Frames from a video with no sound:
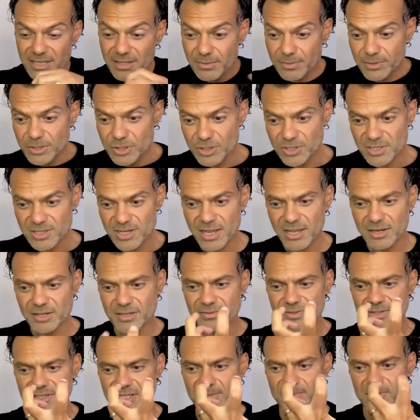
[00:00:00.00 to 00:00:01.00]
which kind
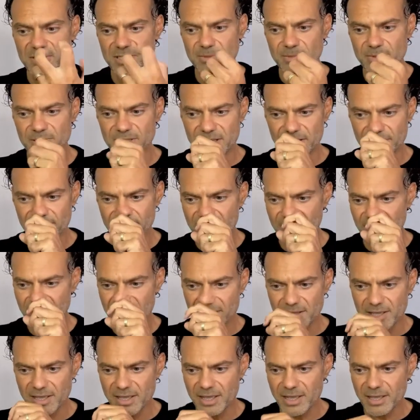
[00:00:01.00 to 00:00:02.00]
of seems to be
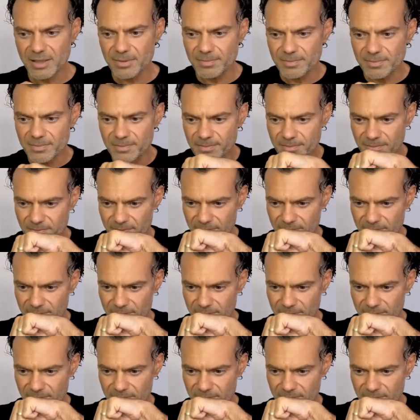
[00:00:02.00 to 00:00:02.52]
giving um,